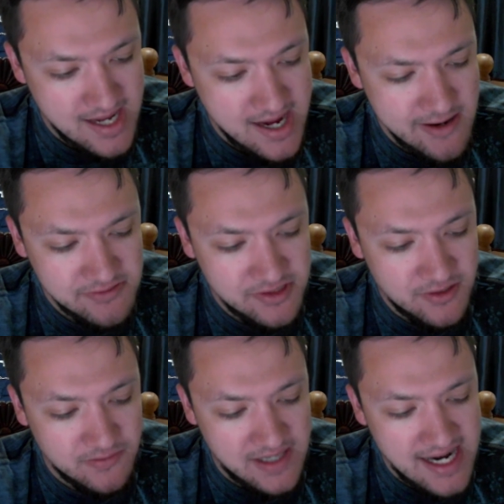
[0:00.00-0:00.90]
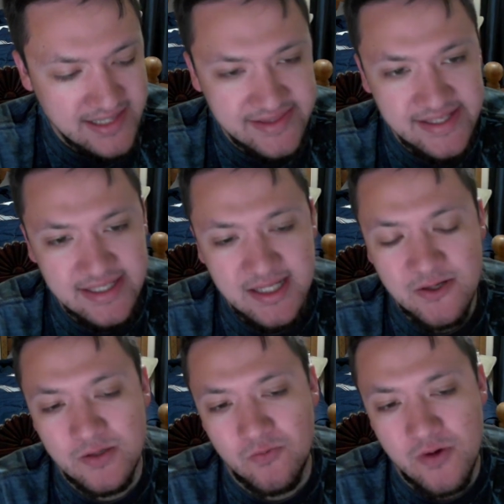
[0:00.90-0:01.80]
I don't know. I think I
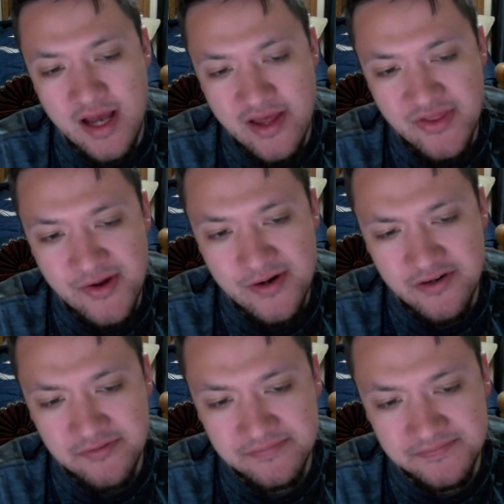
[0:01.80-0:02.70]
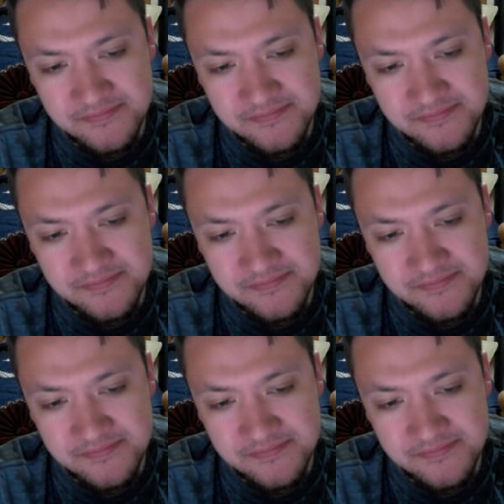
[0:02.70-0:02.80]
would rather